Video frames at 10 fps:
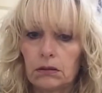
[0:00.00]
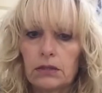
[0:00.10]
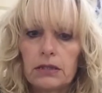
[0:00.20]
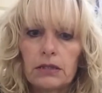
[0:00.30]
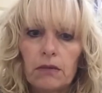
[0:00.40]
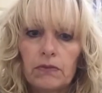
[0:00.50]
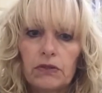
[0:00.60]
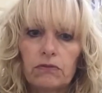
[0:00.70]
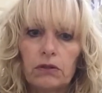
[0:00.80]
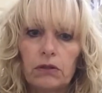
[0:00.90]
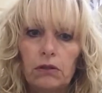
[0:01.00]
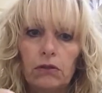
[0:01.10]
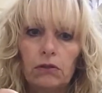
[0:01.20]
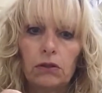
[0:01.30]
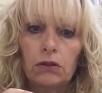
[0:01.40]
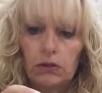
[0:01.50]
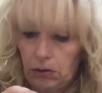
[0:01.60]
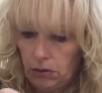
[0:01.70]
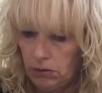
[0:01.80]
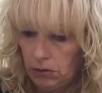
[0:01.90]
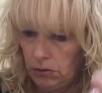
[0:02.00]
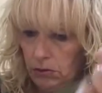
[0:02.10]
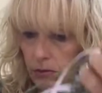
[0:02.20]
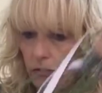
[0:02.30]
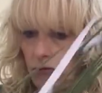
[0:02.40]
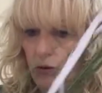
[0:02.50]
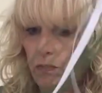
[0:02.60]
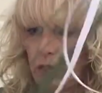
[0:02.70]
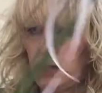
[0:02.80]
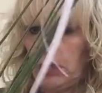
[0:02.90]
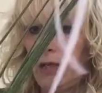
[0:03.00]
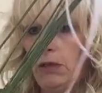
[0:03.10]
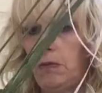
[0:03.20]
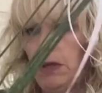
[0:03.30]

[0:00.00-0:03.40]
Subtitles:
The stems are rather long. Let's trim those down a